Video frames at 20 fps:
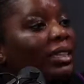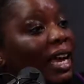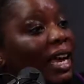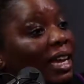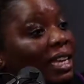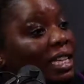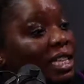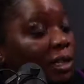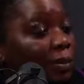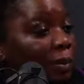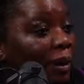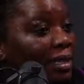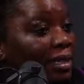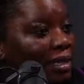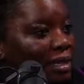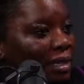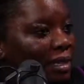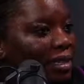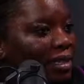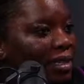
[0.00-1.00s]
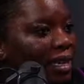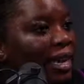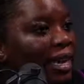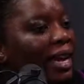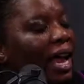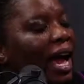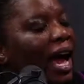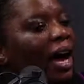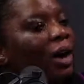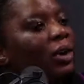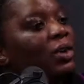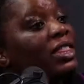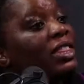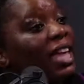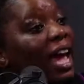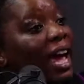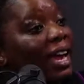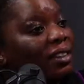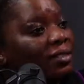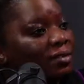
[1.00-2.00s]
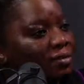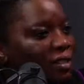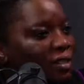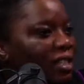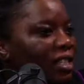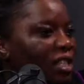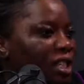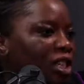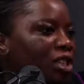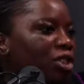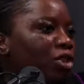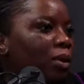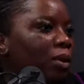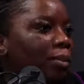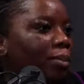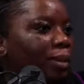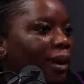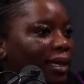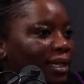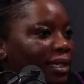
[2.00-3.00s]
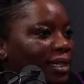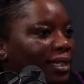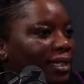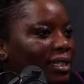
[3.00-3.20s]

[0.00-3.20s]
expense is and how that fits into a budget.